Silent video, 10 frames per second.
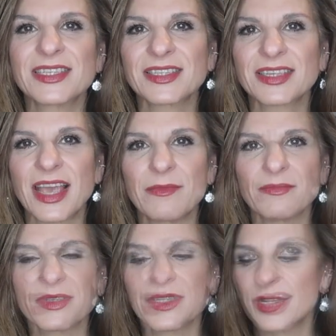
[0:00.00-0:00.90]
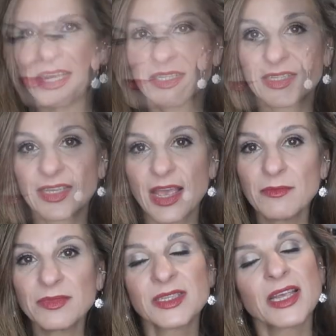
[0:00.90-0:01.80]
Skims?
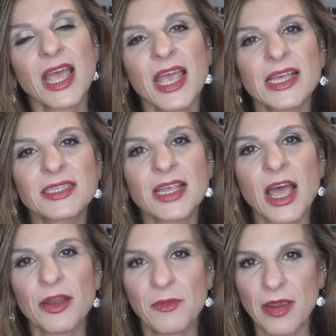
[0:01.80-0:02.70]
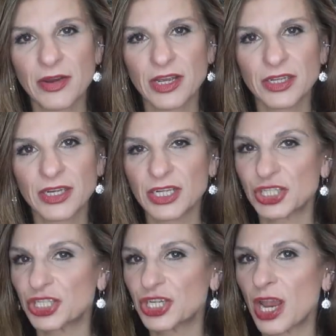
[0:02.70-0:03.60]
Skims is an American
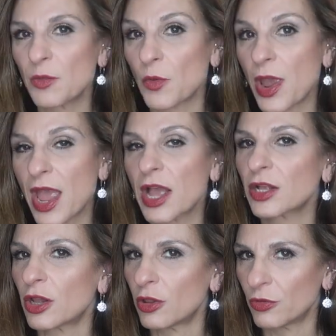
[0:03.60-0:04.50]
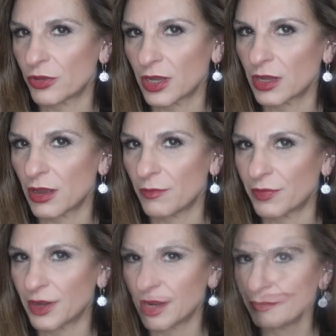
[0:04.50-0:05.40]
shapewear clothing
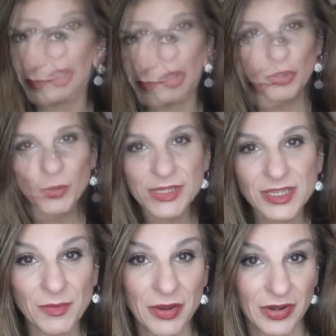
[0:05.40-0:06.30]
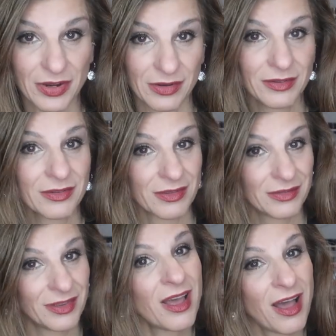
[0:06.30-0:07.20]
company, although it's American.
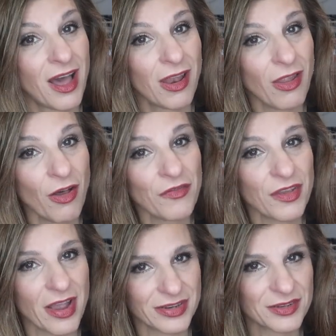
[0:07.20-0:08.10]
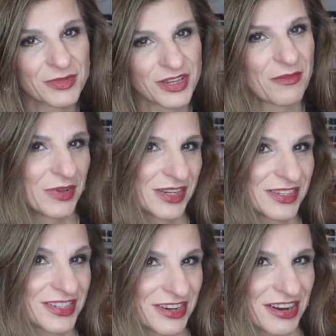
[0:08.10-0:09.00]
A lot of the items are made
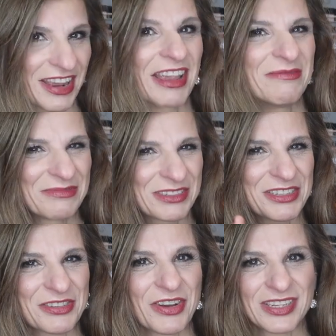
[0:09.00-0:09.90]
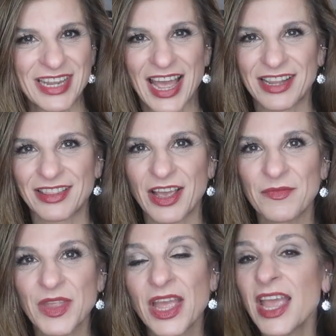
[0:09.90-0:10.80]
in Turkey. Just thought I'd add
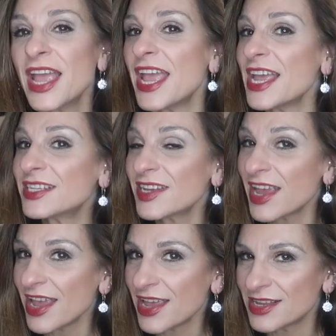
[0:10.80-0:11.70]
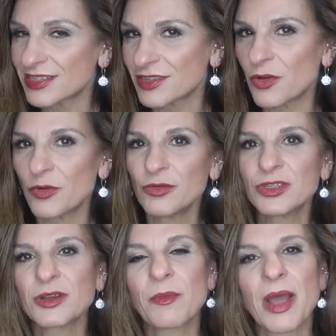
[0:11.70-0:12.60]
that. It is
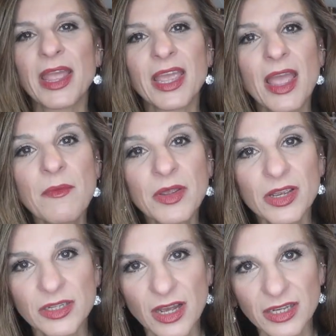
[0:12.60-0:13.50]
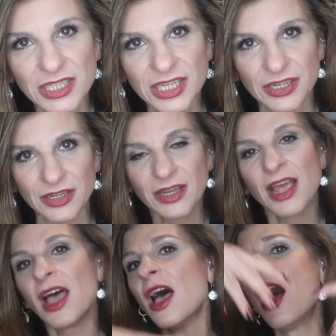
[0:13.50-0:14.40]
owned by Kim Kardashian,
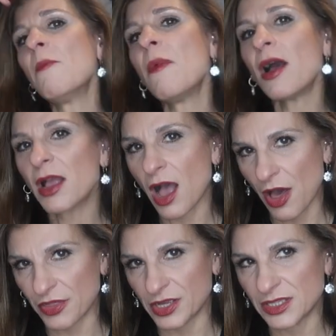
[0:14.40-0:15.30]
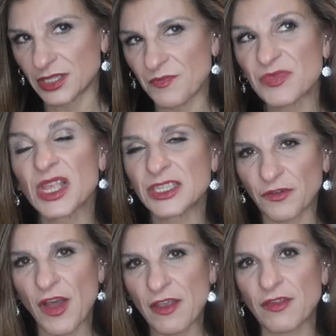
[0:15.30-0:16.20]
among others. There's
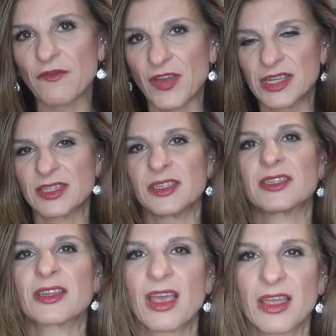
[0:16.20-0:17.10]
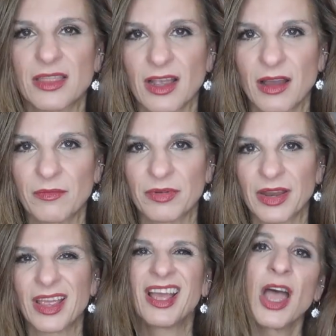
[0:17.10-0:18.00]
5 investors in the
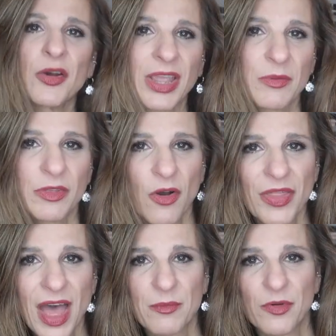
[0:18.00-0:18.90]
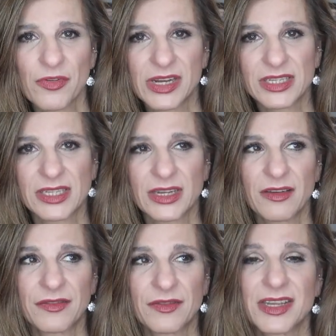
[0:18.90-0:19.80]
company. Okay, with all that boring stuff